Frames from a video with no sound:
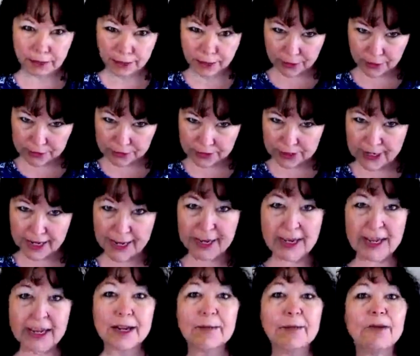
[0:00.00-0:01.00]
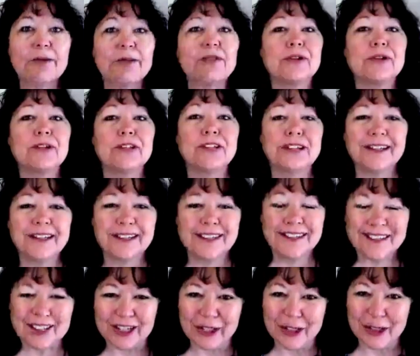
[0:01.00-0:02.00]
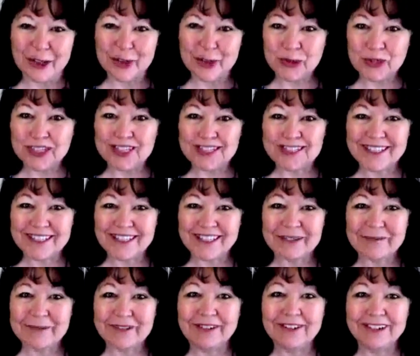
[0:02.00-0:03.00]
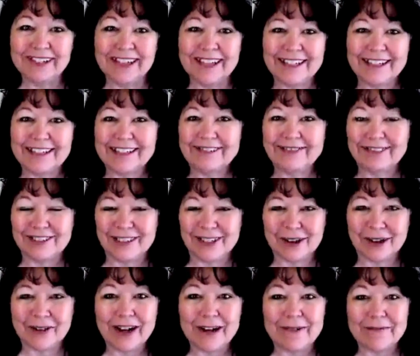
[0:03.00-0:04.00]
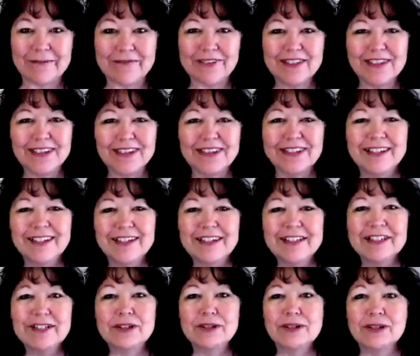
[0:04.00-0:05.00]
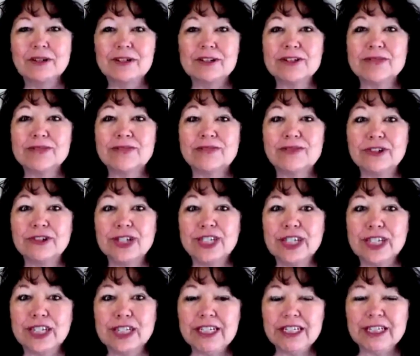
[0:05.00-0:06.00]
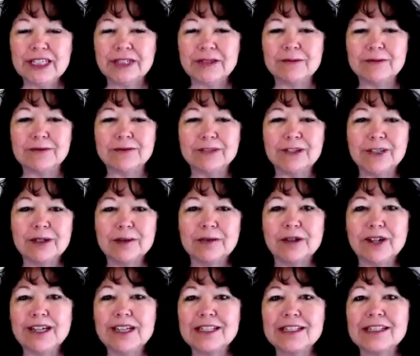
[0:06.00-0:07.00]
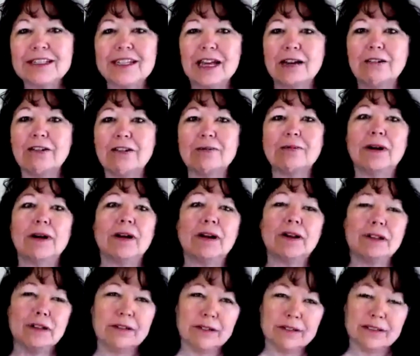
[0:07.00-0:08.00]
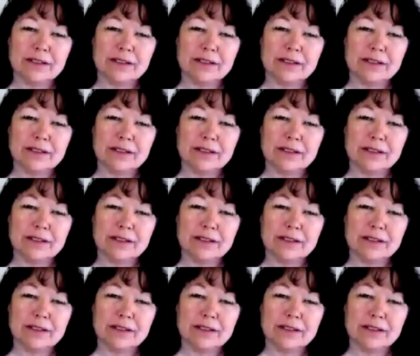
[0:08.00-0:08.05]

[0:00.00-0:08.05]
Thursday, April 30th, new ways to communicate will show up. So there's freedom. Freedom rains down upon